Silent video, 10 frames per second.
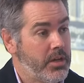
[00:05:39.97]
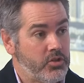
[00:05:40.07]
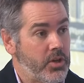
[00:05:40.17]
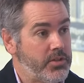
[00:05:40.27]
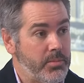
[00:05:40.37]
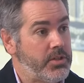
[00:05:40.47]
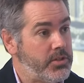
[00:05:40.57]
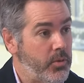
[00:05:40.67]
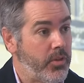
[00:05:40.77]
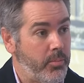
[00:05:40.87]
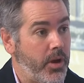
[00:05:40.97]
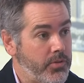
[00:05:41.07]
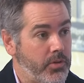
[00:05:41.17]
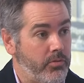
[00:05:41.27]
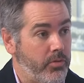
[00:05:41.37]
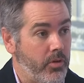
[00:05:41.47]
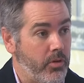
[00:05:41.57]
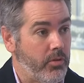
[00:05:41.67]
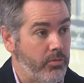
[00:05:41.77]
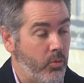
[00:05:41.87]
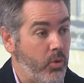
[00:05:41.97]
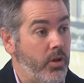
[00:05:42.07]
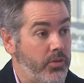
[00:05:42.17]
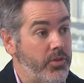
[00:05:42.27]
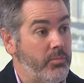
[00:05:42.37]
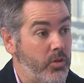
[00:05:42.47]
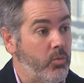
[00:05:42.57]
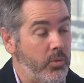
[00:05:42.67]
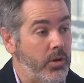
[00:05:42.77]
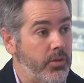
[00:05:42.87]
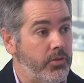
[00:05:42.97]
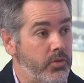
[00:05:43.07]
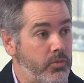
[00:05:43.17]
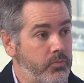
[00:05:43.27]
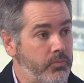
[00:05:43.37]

transmitted to other parts of the, the world and something that we would like to do.